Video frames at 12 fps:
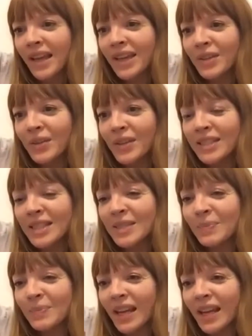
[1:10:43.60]
And you can
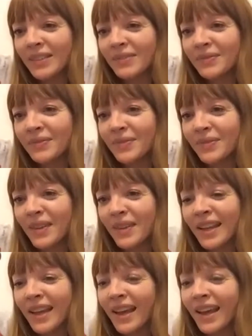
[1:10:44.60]
spin it,
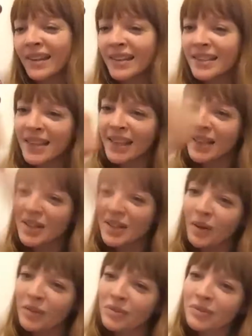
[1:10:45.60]
and it sends
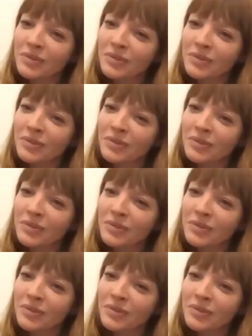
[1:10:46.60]
off.